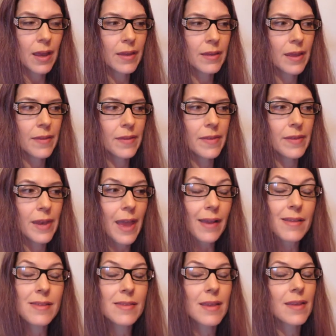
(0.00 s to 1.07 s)
And then the
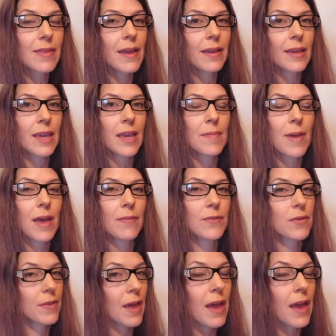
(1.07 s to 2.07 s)
next thing that came after